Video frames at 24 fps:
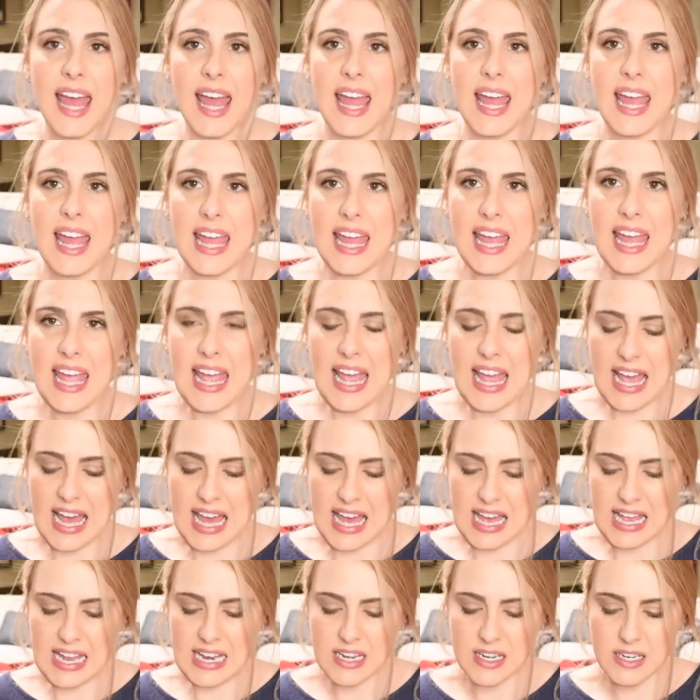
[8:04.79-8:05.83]

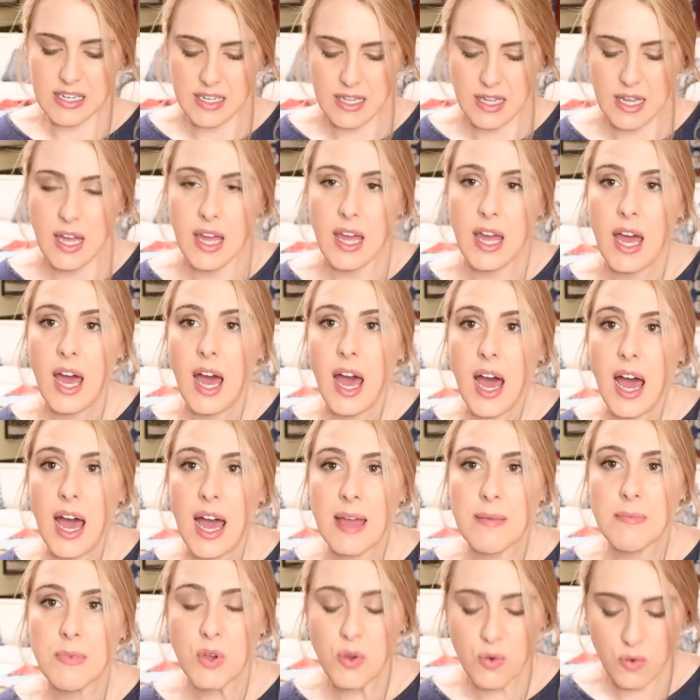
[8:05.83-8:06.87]
and
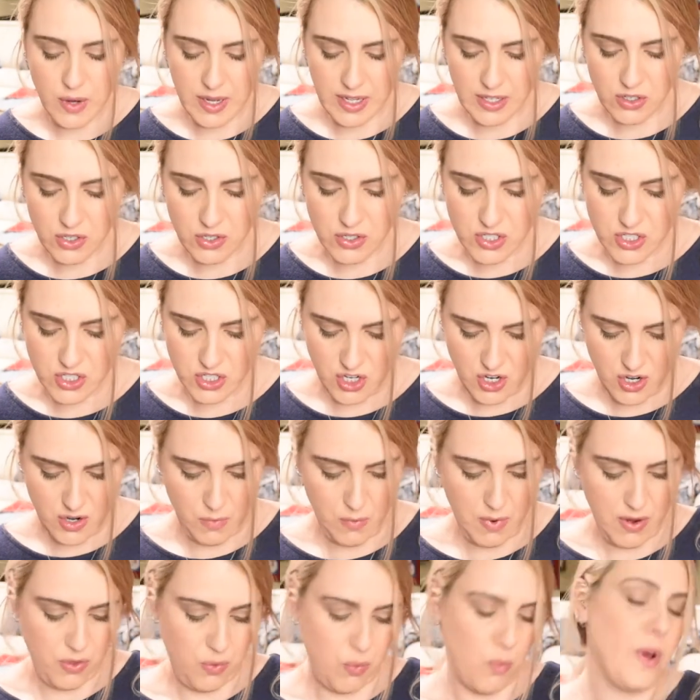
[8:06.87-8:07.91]
I'm going to start
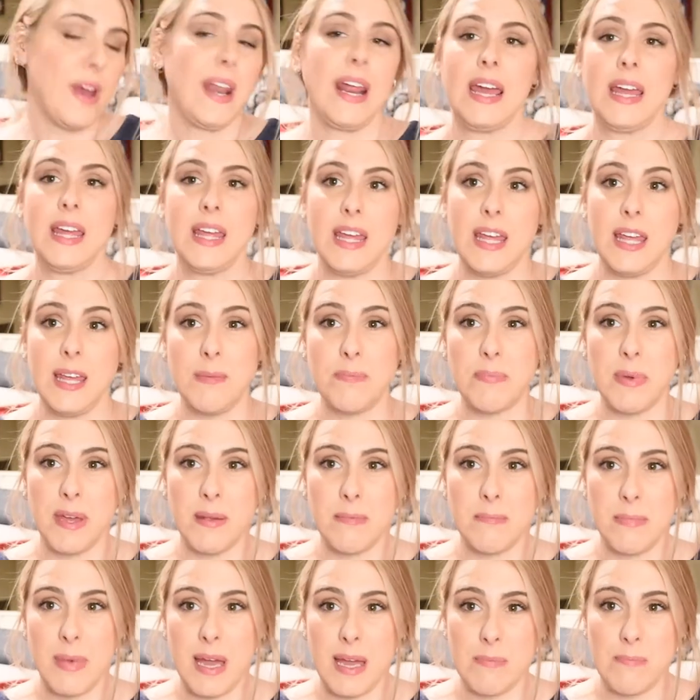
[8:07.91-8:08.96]
with what I keep
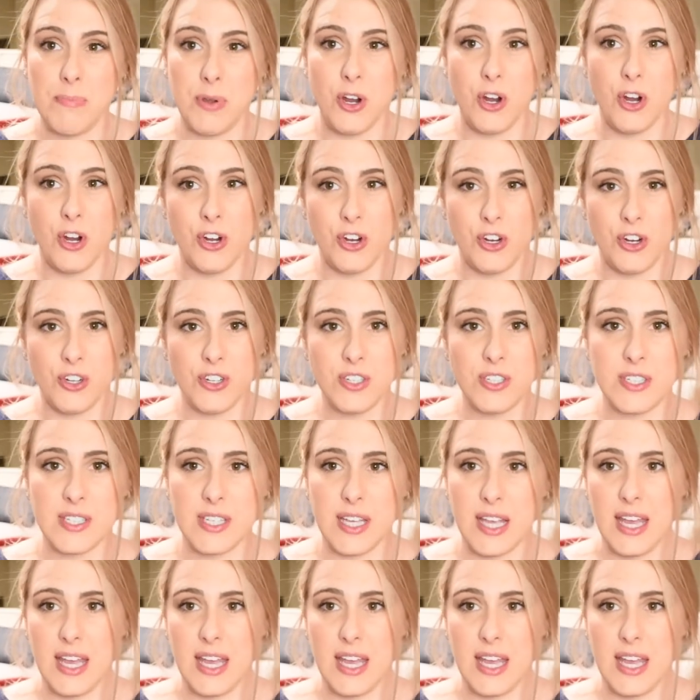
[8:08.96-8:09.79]
in my purse,